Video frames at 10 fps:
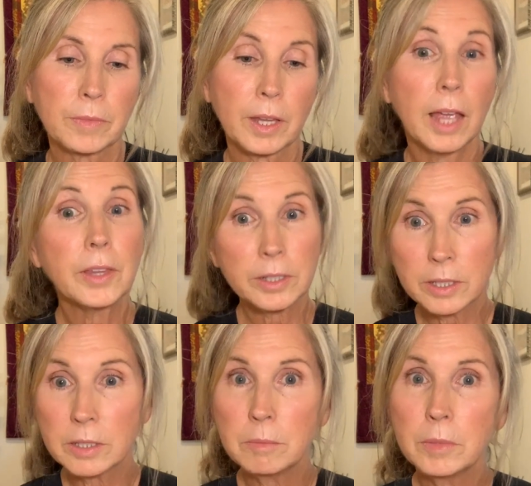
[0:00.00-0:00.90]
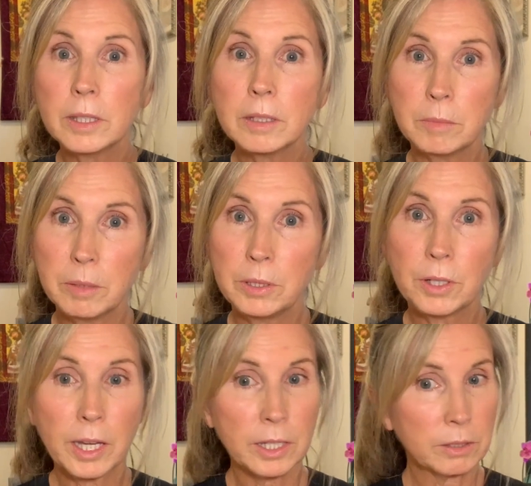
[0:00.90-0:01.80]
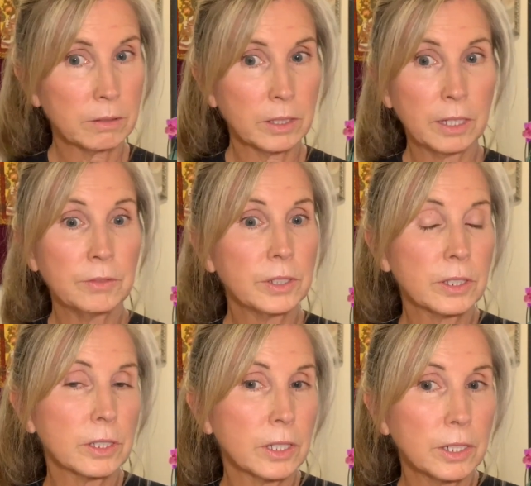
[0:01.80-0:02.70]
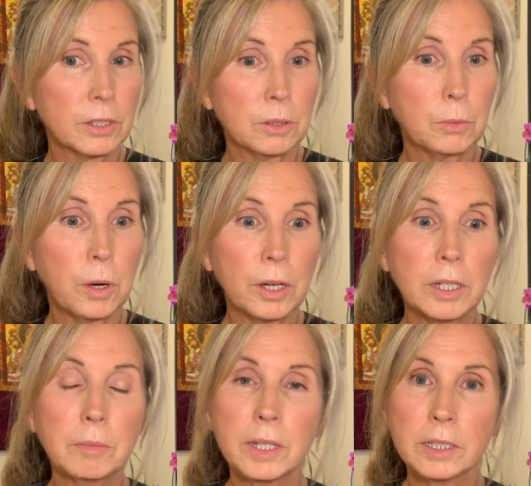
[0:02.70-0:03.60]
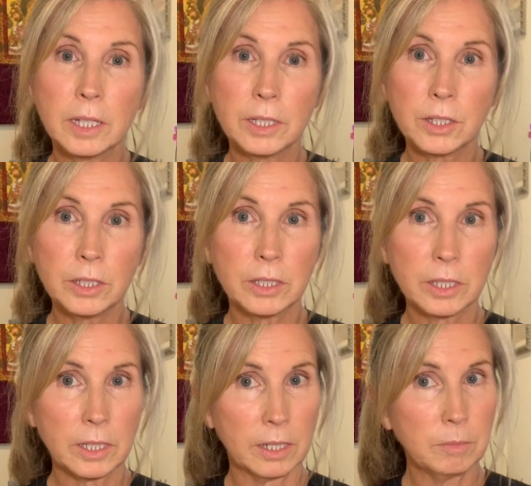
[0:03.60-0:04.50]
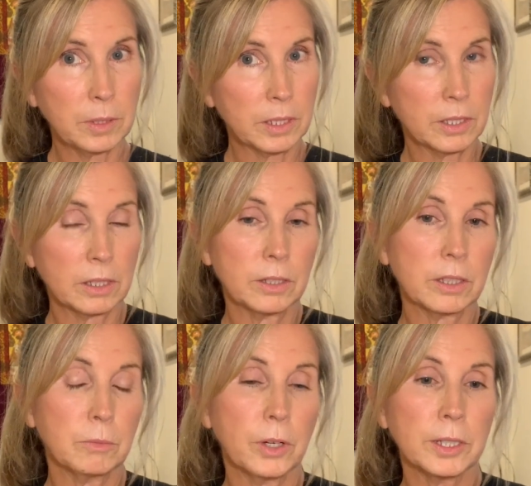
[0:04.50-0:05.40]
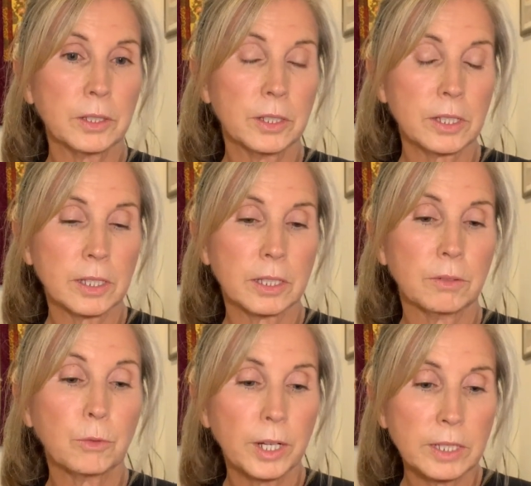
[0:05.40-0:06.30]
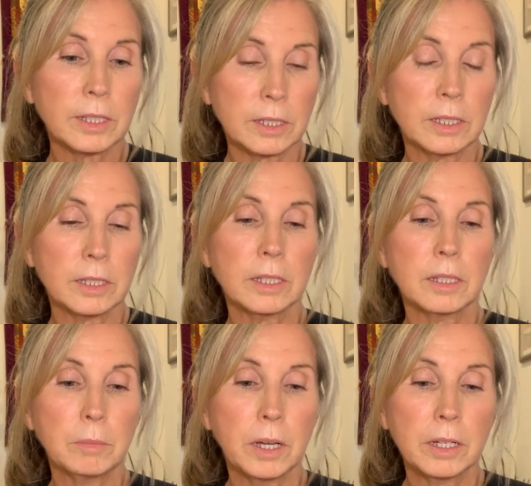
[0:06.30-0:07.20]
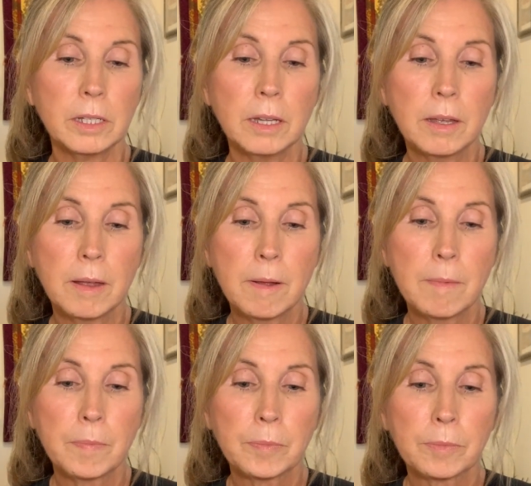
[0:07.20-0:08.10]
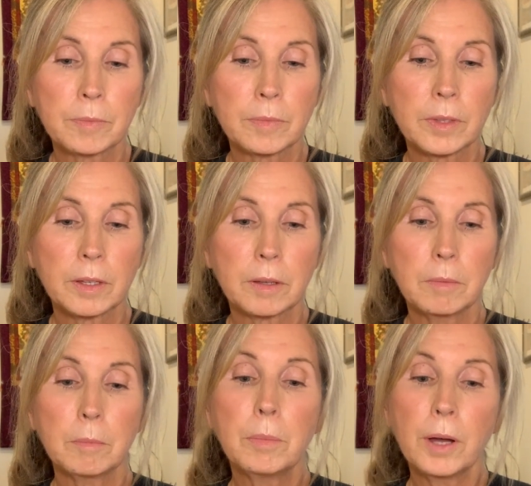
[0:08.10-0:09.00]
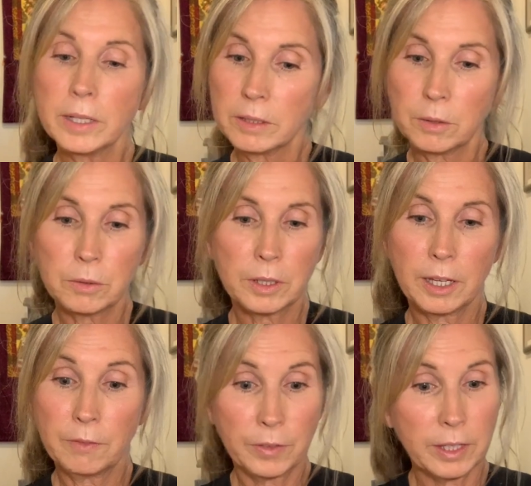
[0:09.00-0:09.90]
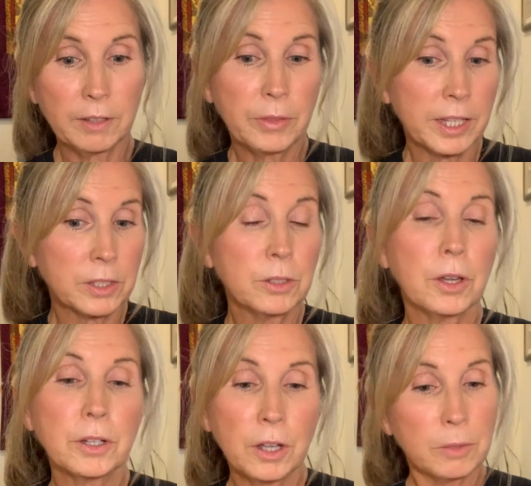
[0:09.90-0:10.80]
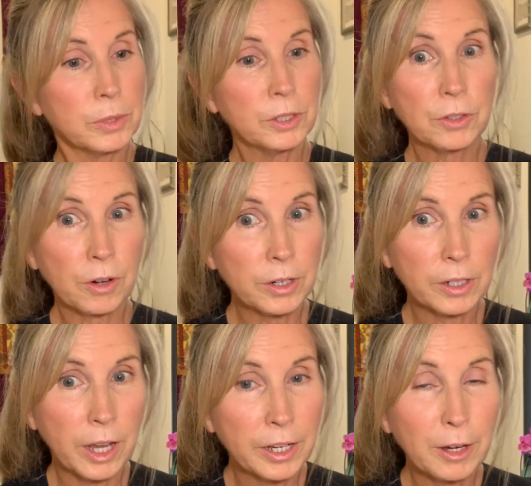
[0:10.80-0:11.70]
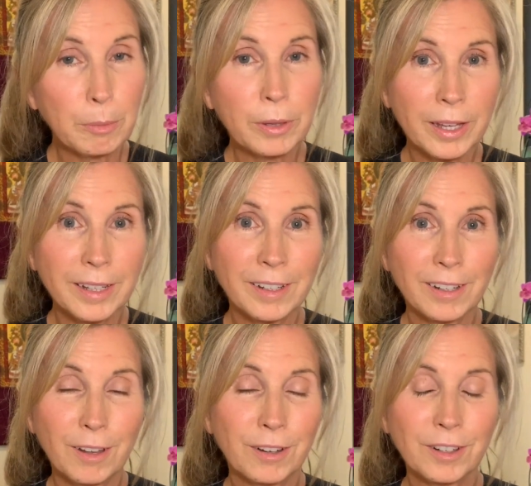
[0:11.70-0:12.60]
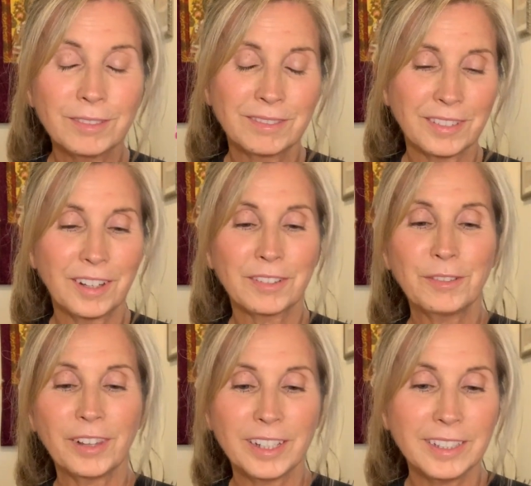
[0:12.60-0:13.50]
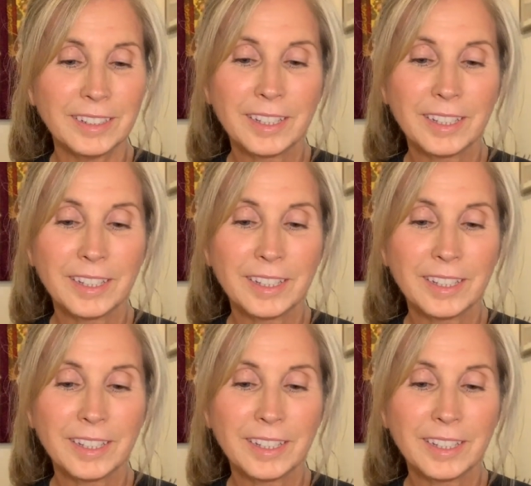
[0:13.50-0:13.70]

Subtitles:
And that doesn't mean that maybe you can't even just decide to do walking meditation instead, because there's some restlessness in the body. But if that's not an option, you're on an airplane on a long flight,